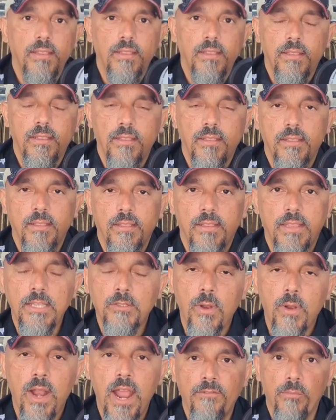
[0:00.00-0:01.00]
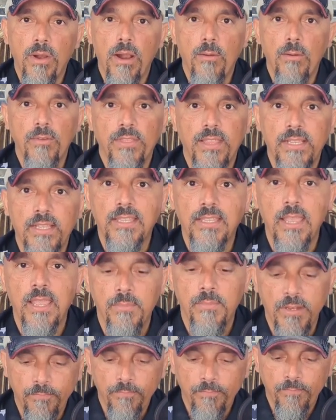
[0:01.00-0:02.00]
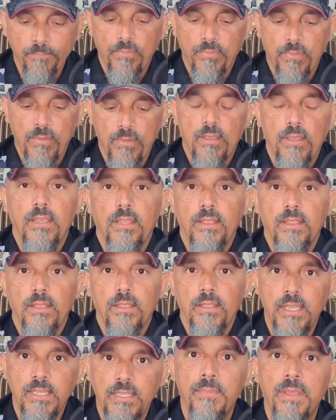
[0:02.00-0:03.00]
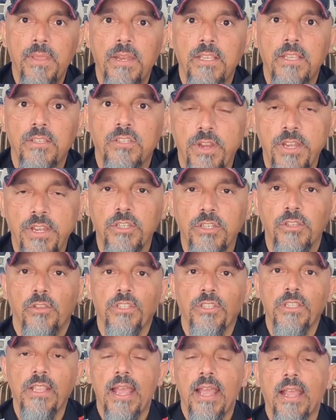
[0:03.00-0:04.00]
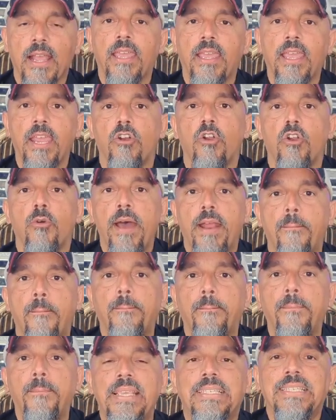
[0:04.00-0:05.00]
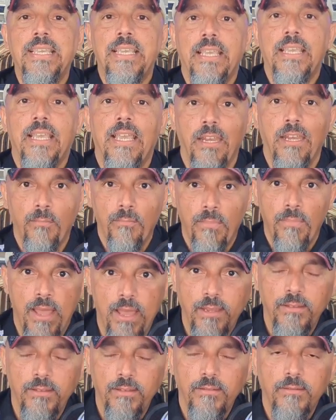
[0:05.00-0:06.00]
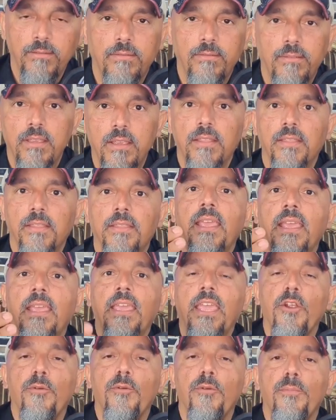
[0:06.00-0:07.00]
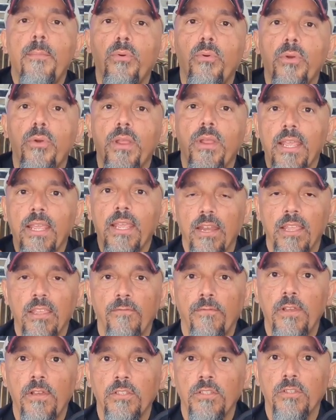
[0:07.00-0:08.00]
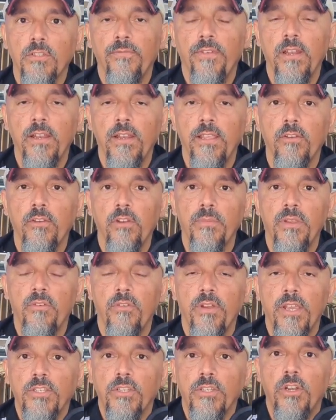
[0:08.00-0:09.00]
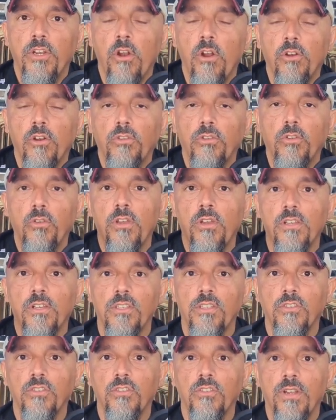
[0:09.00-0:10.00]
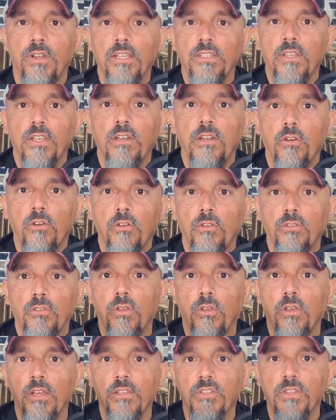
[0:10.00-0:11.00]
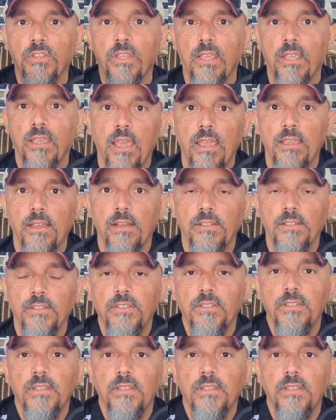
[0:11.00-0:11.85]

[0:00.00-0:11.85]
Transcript: That's where I have a problem with that statement. This administration does not care about appeasing anybody. They care about bringing an influx of illegal immigration in order to cause distress, in order to cause chaos.